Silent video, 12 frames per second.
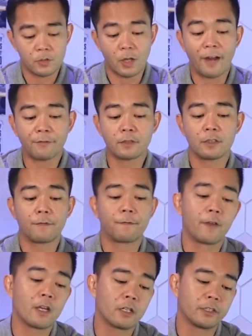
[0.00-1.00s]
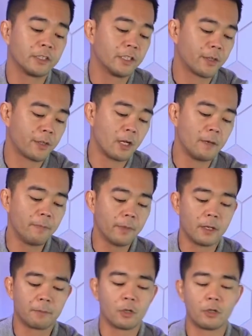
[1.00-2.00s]
So after the fingers and the thumb,
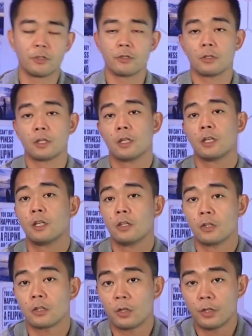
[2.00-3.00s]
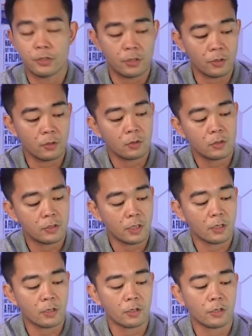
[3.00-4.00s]
you're going to
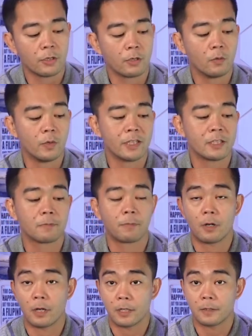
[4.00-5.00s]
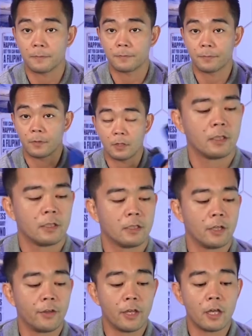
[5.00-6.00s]
secure the wrist part.
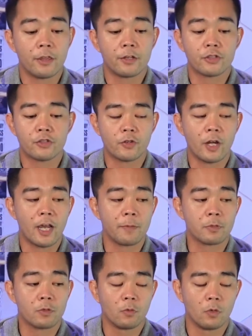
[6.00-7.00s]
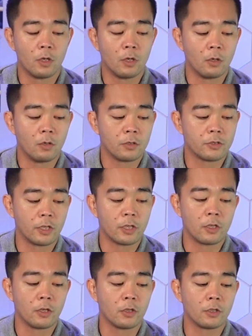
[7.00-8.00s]
Now the other straps will
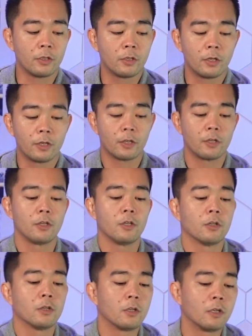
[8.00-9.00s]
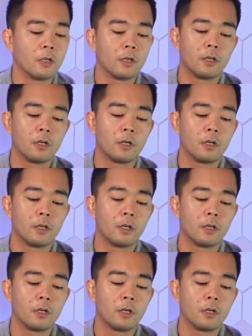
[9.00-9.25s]
secure your